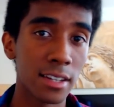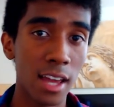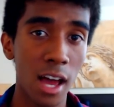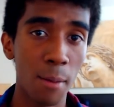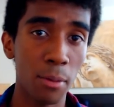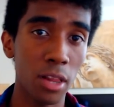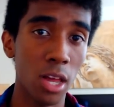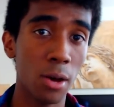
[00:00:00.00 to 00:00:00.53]

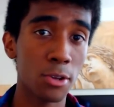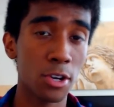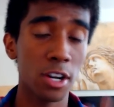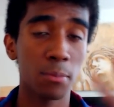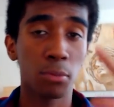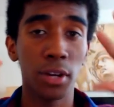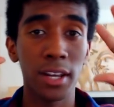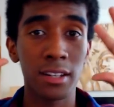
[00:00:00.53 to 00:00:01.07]
down below.
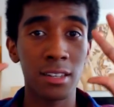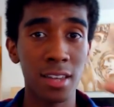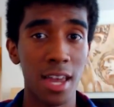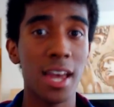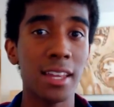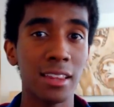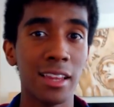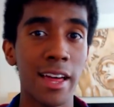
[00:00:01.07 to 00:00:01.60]
Try to break
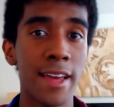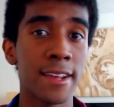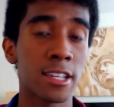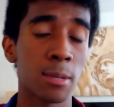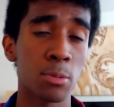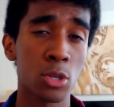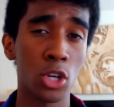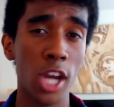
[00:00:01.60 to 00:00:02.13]
10 likes.
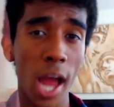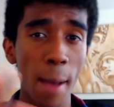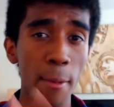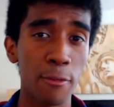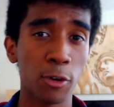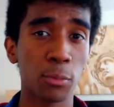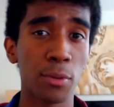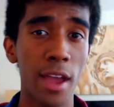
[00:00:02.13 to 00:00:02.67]

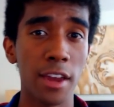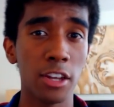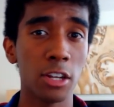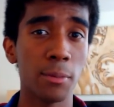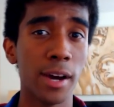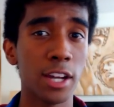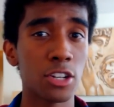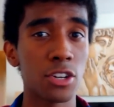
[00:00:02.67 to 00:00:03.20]
Subscribe if you're brand new
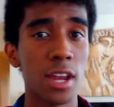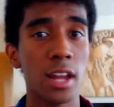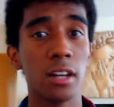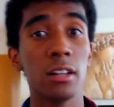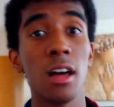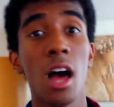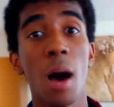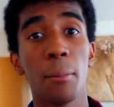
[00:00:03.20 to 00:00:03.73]
to my
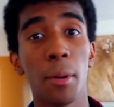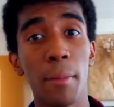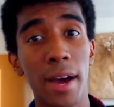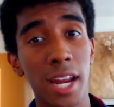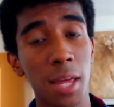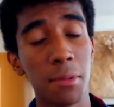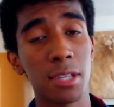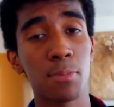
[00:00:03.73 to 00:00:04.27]
channel. But
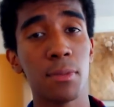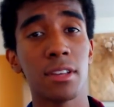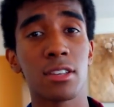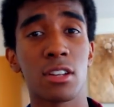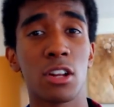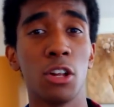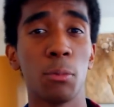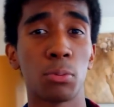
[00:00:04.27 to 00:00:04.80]
my name is
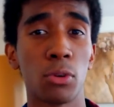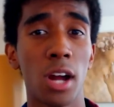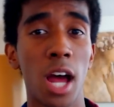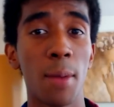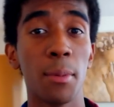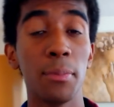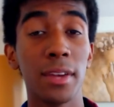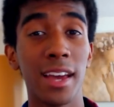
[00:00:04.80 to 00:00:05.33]

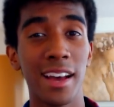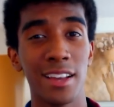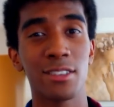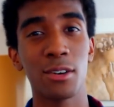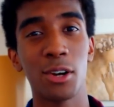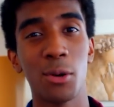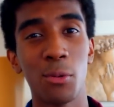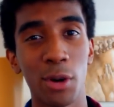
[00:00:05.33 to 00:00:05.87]
MysticalPrime. Hope you
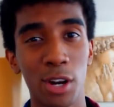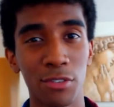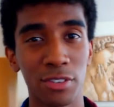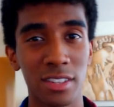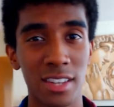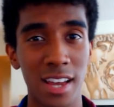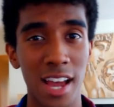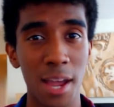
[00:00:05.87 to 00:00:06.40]
guys all had a
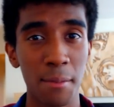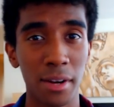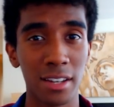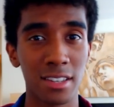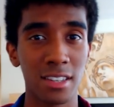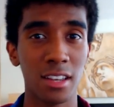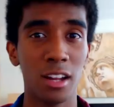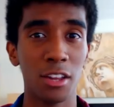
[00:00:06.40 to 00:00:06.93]
wonderful time, and
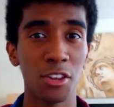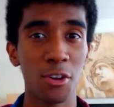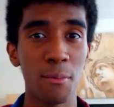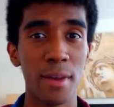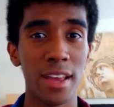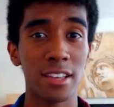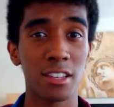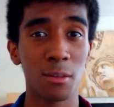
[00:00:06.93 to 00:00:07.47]
I'll see all you
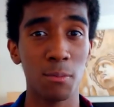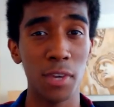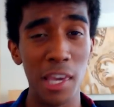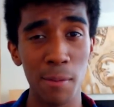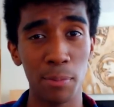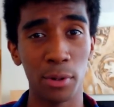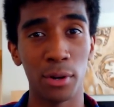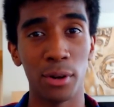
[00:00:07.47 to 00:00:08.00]
amazing
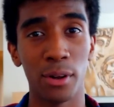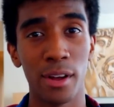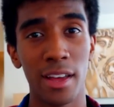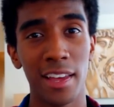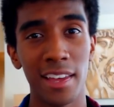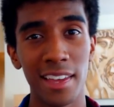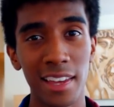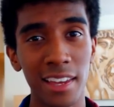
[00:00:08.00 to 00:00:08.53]
people
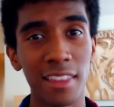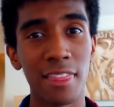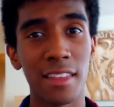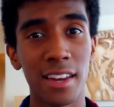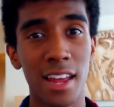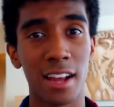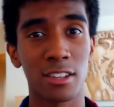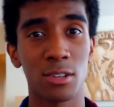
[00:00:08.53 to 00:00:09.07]
in
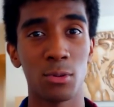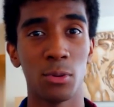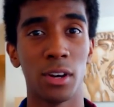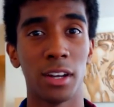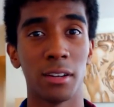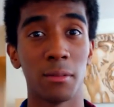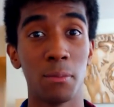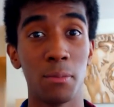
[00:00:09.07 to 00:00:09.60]
the next one.
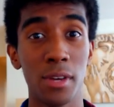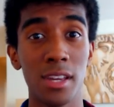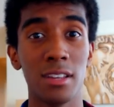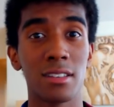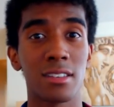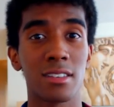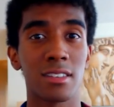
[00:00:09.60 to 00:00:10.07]
Peace.